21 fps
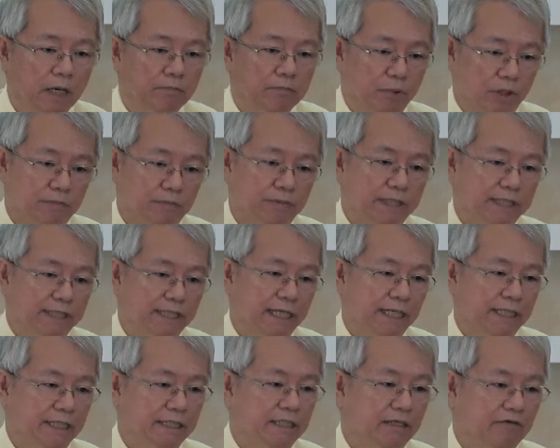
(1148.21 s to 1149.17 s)

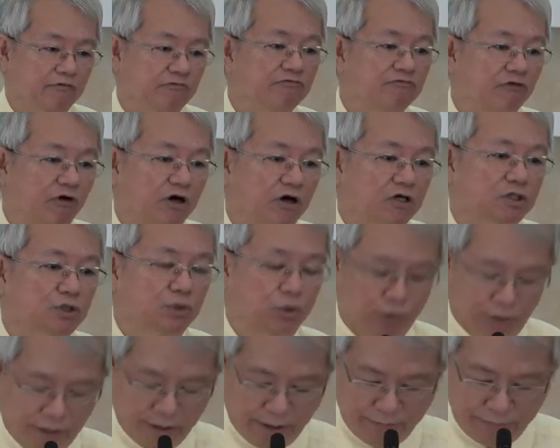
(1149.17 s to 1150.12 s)
propagate
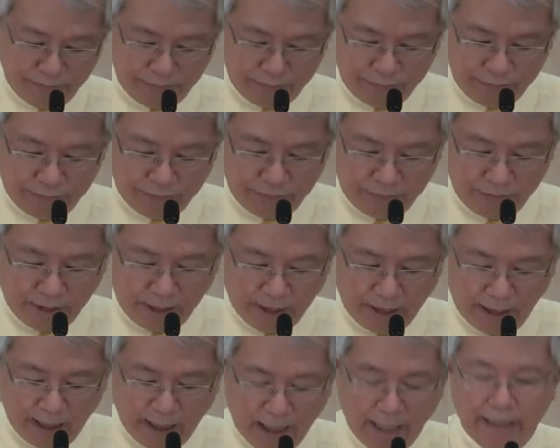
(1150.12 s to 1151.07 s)
falsehood,
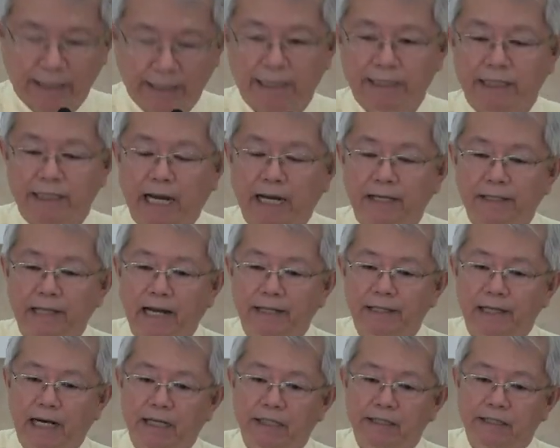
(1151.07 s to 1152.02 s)
like in
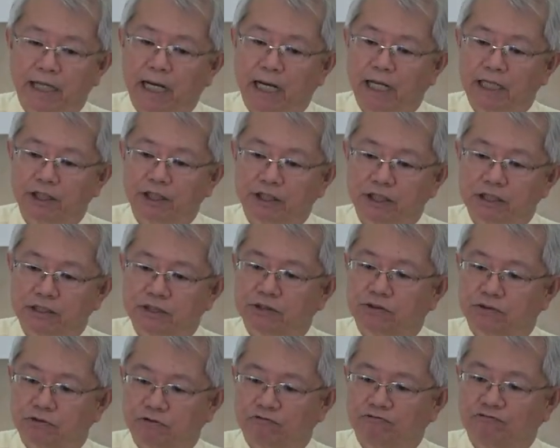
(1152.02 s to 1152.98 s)
Galatians
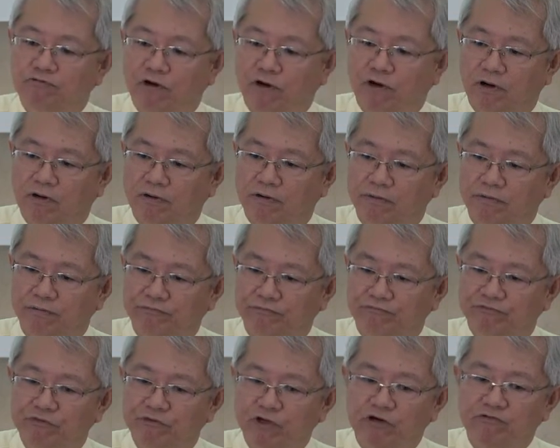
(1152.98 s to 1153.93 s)
2:4,
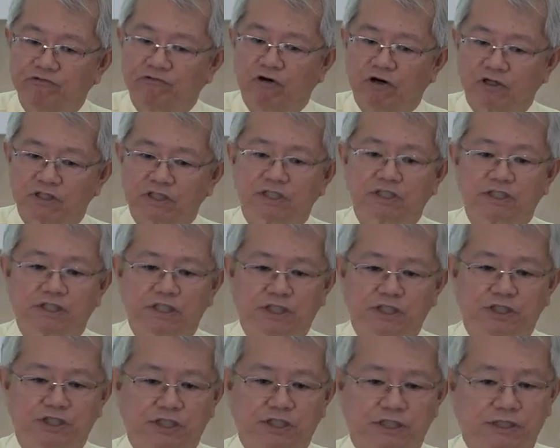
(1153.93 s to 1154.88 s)
false
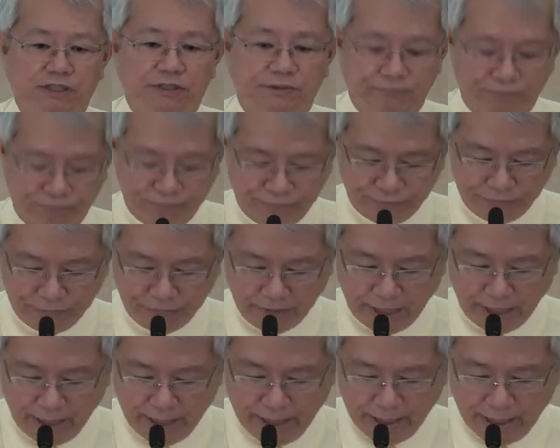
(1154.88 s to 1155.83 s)
teachers
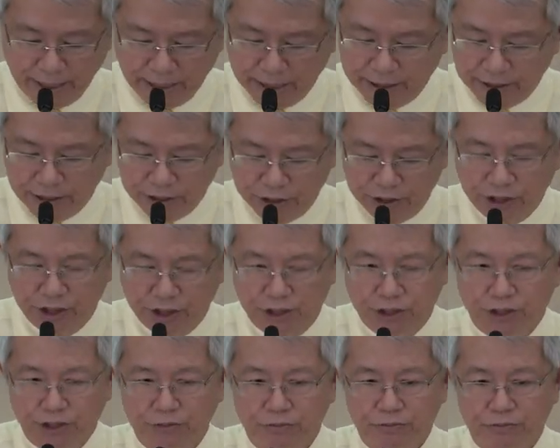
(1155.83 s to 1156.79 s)
in the
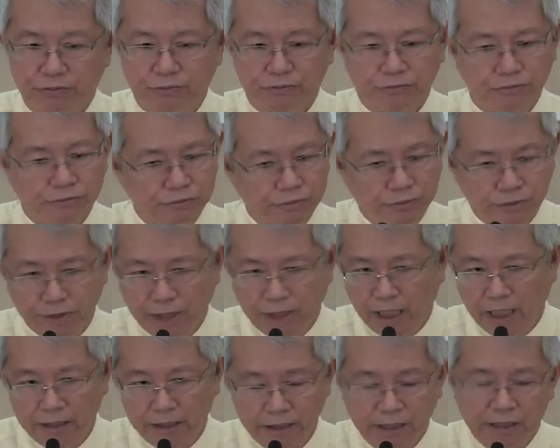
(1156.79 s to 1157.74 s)
church.
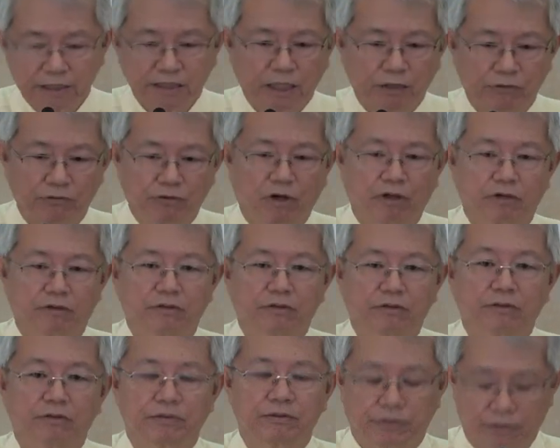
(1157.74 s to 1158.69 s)
These are
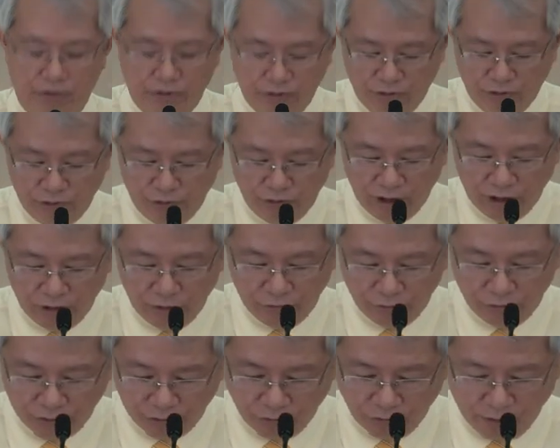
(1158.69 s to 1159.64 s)
wrong
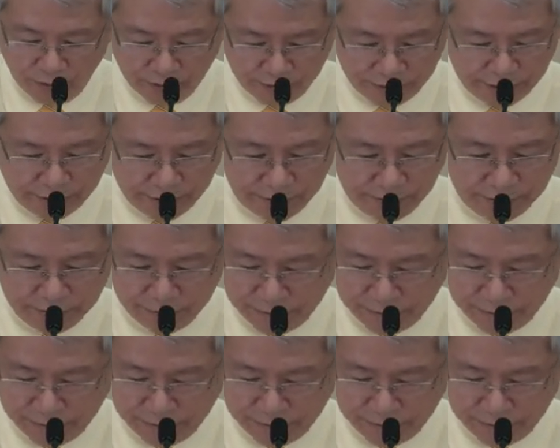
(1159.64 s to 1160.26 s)
rewards.